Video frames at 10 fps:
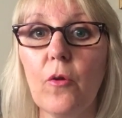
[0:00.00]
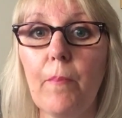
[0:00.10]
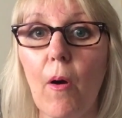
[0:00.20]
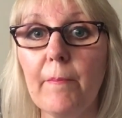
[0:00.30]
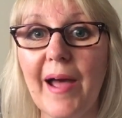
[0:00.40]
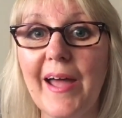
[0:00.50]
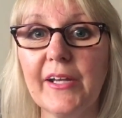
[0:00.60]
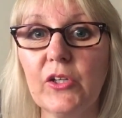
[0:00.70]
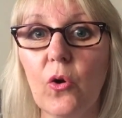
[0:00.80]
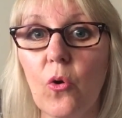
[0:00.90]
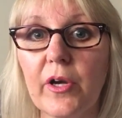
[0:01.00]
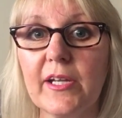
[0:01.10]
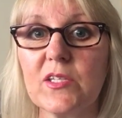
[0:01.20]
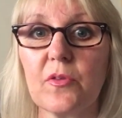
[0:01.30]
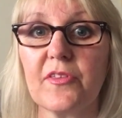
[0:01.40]
you're bombarding your
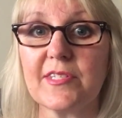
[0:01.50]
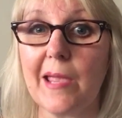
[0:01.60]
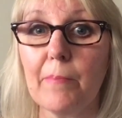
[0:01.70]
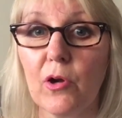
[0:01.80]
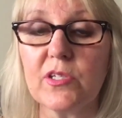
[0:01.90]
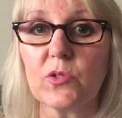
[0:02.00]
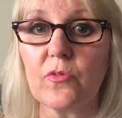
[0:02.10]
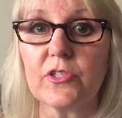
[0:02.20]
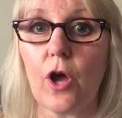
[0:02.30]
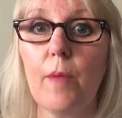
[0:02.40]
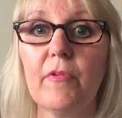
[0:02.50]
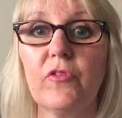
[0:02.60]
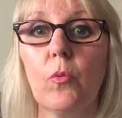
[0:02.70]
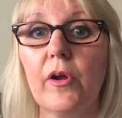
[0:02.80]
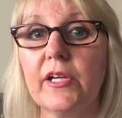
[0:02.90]
audience with the same post all the time if
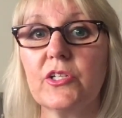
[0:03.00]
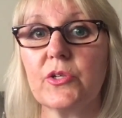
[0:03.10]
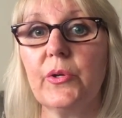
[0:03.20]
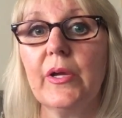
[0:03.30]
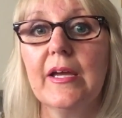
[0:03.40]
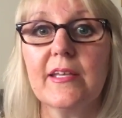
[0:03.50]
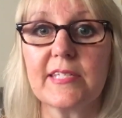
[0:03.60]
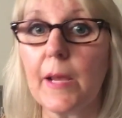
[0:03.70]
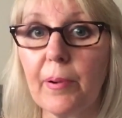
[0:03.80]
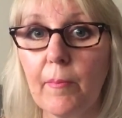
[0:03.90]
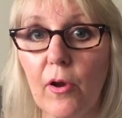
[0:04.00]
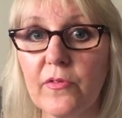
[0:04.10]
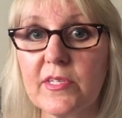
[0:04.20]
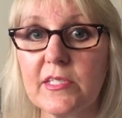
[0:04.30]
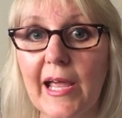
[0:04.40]
you're wanting to, say, promote
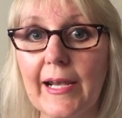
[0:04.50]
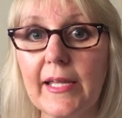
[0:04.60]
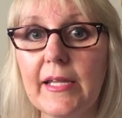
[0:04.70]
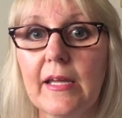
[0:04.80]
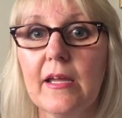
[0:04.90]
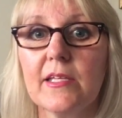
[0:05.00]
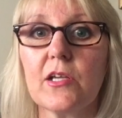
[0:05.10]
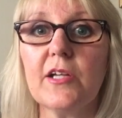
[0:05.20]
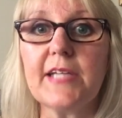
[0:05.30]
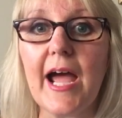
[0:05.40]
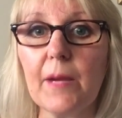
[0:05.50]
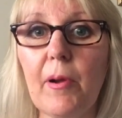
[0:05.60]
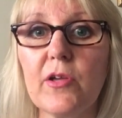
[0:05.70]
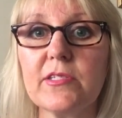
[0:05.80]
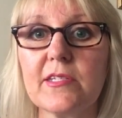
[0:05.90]
this daily. So a dark
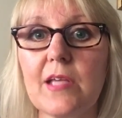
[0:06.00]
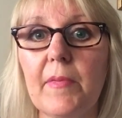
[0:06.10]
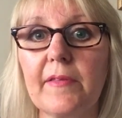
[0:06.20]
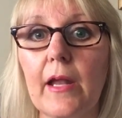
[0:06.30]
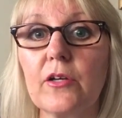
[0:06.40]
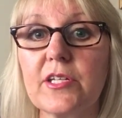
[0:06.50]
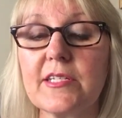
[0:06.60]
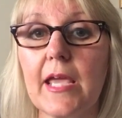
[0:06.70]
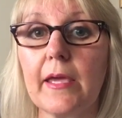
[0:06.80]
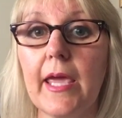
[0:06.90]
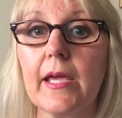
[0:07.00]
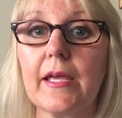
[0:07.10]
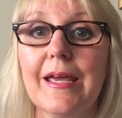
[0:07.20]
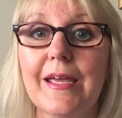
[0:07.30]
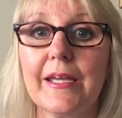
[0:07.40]
post is something that'll just
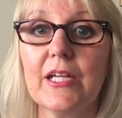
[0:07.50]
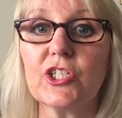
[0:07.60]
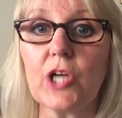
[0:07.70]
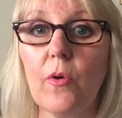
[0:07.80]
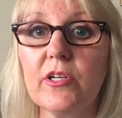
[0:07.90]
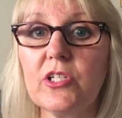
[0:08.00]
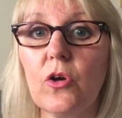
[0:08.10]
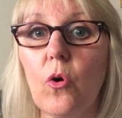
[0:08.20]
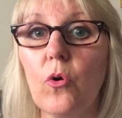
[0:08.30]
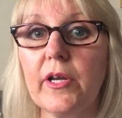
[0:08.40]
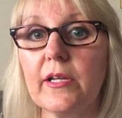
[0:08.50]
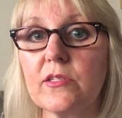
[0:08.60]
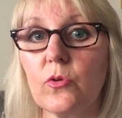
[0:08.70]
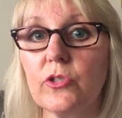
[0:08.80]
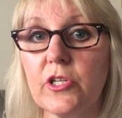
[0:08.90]
get shown to your
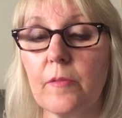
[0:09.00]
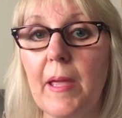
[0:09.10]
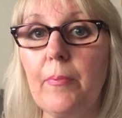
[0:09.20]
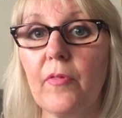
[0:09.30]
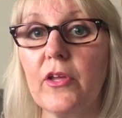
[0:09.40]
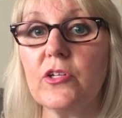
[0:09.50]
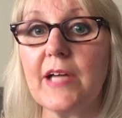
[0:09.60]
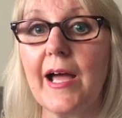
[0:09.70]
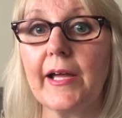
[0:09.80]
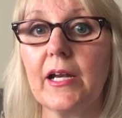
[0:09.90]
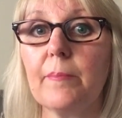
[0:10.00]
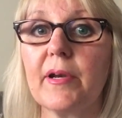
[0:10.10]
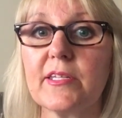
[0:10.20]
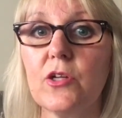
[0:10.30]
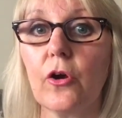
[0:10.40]
audience or to the people that you're targeting,
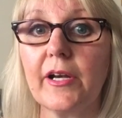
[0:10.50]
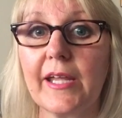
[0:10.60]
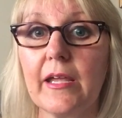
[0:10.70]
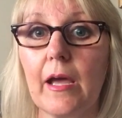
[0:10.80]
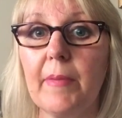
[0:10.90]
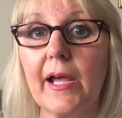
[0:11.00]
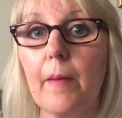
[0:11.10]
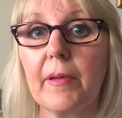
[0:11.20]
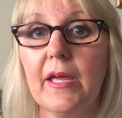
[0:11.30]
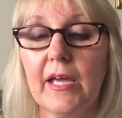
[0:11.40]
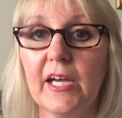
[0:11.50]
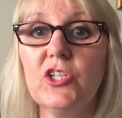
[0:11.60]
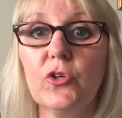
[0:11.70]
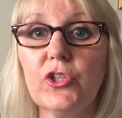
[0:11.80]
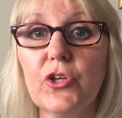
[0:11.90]
but it's not going to keep coming up
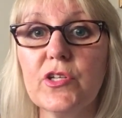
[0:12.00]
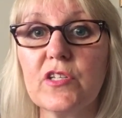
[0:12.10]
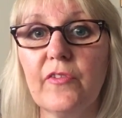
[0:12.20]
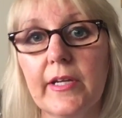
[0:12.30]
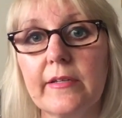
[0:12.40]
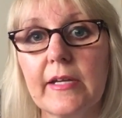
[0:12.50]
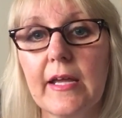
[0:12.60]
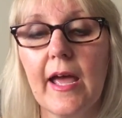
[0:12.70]
in your news feed.